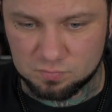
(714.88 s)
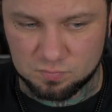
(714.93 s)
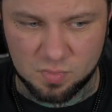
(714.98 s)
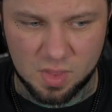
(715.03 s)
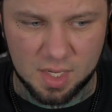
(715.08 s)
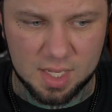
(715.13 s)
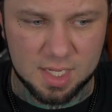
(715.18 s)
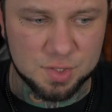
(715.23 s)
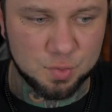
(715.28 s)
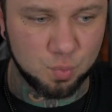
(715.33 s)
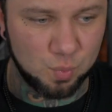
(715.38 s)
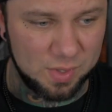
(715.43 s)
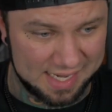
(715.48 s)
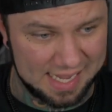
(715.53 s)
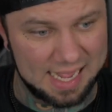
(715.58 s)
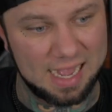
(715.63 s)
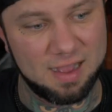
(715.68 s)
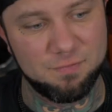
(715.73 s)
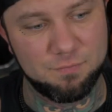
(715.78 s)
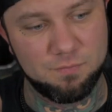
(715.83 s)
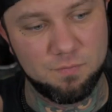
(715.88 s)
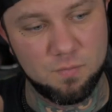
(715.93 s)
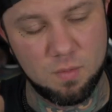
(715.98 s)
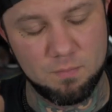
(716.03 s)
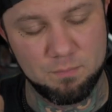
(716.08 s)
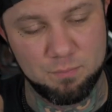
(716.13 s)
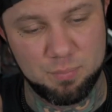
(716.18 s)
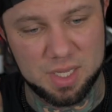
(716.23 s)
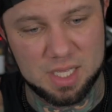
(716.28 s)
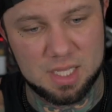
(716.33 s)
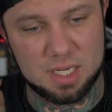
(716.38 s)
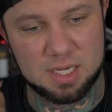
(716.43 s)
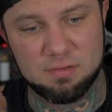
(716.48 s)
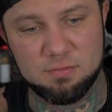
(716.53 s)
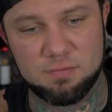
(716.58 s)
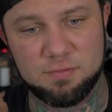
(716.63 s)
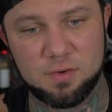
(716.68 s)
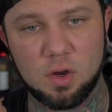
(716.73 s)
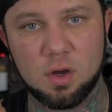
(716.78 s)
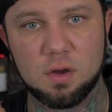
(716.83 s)
is we have been
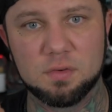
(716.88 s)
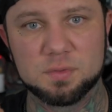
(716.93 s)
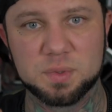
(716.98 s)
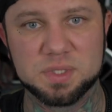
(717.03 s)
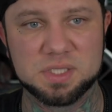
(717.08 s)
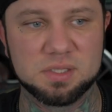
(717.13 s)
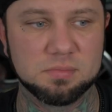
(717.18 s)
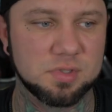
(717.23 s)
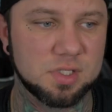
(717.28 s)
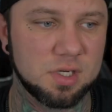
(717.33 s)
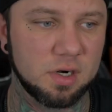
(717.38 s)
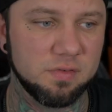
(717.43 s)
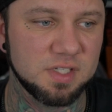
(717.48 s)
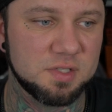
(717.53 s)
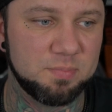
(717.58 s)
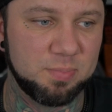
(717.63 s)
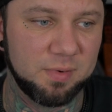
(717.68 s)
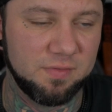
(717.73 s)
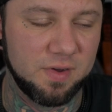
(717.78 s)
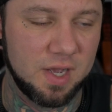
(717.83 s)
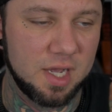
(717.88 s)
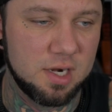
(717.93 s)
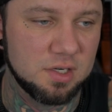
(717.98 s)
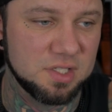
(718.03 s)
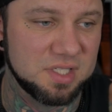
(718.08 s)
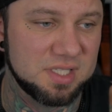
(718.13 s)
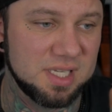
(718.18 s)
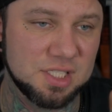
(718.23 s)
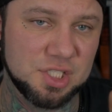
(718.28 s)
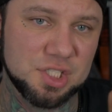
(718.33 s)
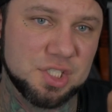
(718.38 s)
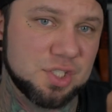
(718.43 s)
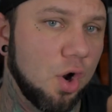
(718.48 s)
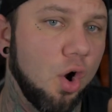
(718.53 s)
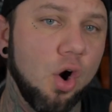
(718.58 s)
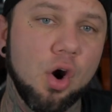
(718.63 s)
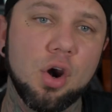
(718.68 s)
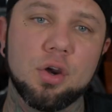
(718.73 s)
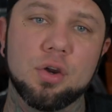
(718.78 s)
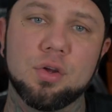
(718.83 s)
involved with some service providers that just
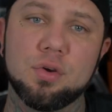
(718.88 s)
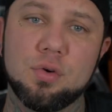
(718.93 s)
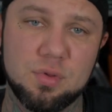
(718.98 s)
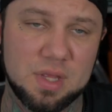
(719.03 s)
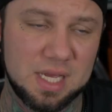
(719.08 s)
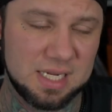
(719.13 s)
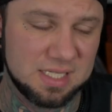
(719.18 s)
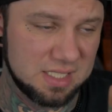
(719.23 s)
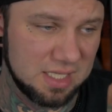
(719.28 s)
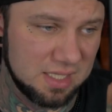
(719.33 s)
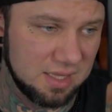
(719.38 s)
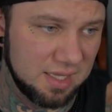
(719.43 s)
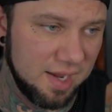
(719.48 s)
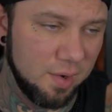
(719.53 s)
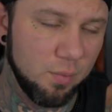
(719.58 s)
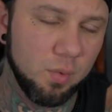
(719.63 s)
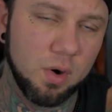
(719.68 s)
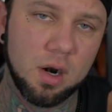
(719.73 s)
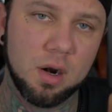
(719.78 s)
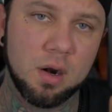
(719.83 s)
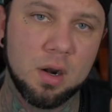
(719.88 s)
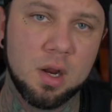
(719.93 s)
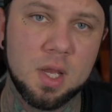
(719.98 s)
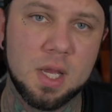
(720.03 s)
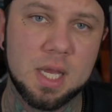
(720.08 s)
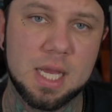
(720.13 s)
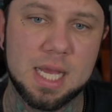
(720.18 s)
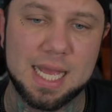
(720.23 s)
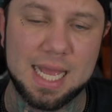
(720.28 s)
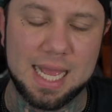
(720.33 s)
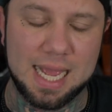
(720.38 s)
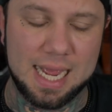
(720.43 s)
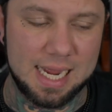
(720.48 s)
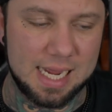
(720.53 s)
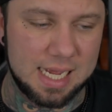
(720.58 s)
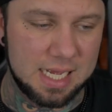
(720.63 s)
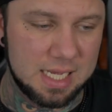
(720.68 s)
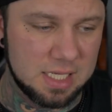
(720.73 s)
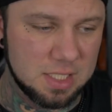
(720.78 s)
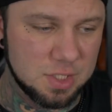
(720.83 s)
aren't who they said they were.
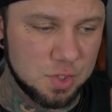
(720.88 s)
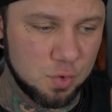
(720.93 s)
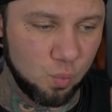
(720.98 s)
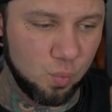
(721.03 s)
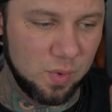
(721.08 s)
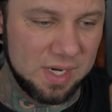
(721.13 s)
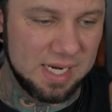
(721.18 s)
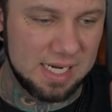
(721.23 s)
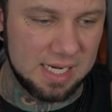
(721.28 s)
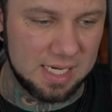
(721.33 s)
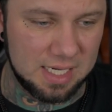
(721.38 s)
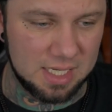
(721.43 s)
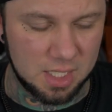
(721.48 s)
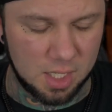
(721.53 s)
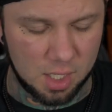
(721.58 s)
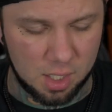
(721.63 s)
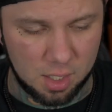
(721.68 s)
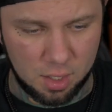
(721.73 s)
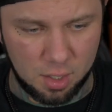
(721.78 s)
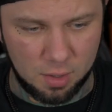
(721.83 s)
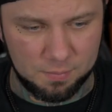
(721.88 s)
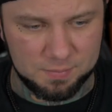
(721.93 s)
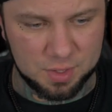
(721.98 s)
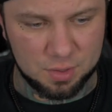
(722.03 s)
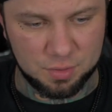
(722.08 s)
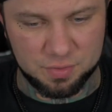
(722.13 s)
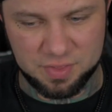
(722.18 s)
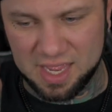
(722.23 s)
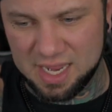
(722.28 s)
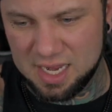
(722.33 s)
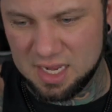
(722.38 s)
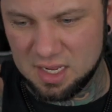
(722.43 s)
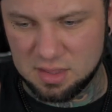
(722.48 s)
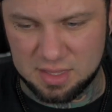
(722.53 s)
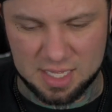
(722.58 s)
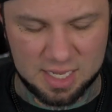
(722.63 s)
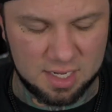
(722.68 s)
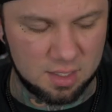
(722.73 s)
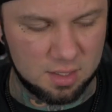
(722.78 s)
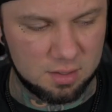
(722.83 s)
And we,
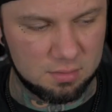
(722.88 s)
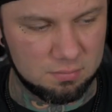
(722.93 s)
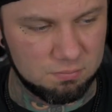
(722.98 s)
they